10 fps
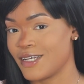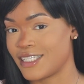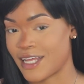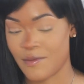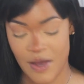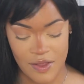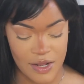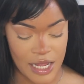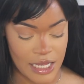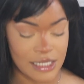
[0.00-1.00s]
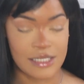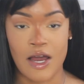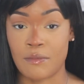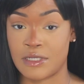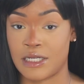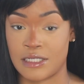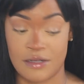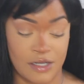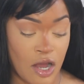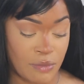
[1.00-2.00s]
setting powder that is
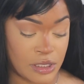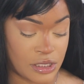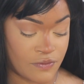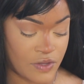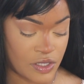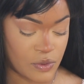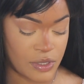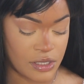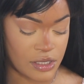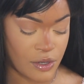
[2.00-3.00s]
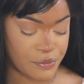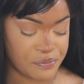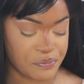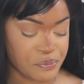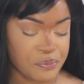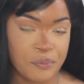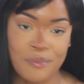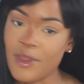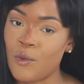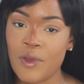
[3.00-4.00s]
competition for this one. So
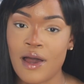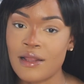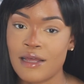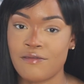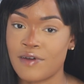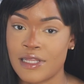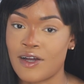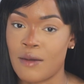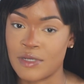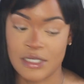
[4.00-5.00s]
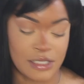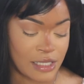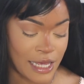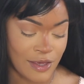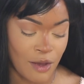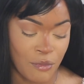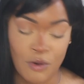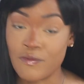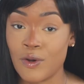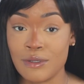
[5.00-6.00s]
we all love friendly competition, like y'all
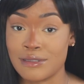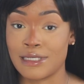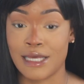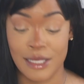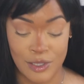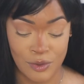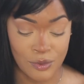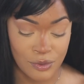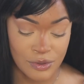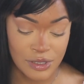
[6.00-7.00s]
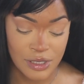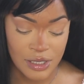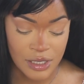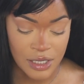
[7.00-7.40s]
both going to get used.